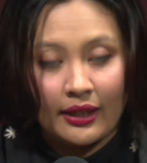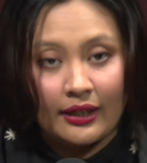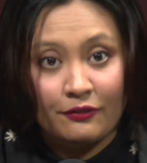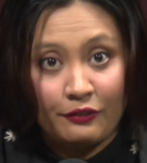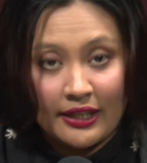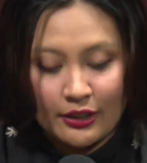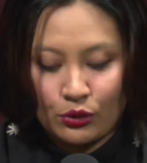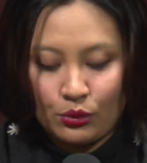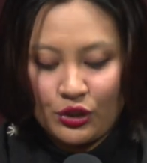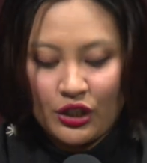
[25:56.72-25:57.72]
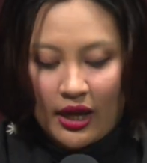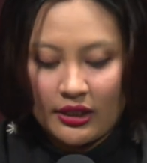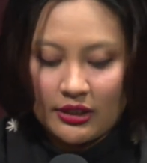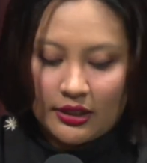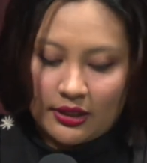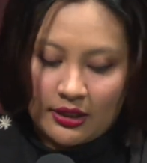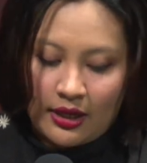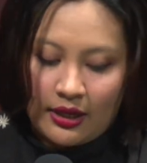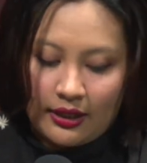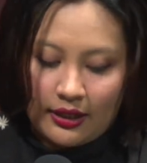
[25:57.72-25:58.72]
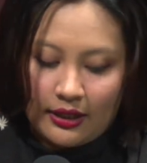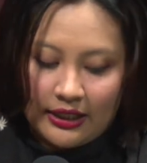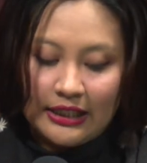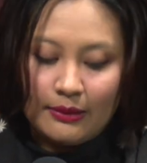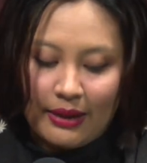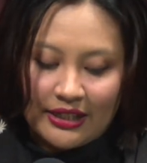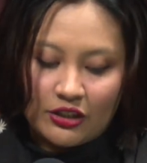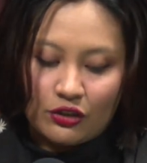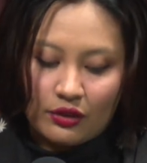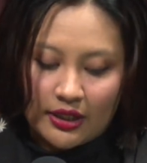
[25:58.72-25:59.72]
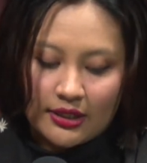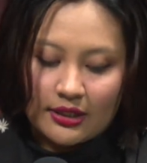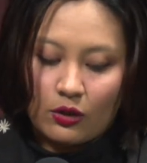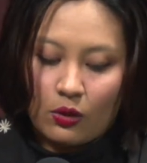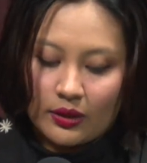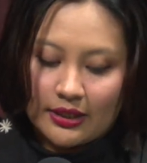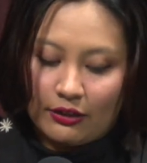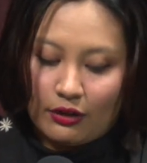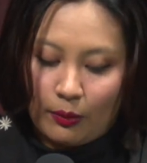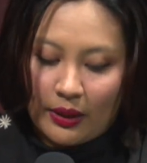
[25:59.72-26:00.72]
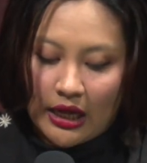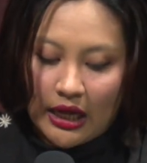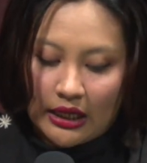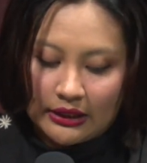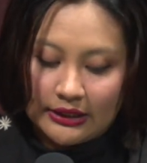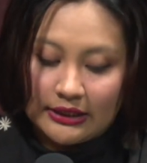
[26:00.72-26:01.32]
faced 2 charges in the magistrate's court in Raut Pahang. The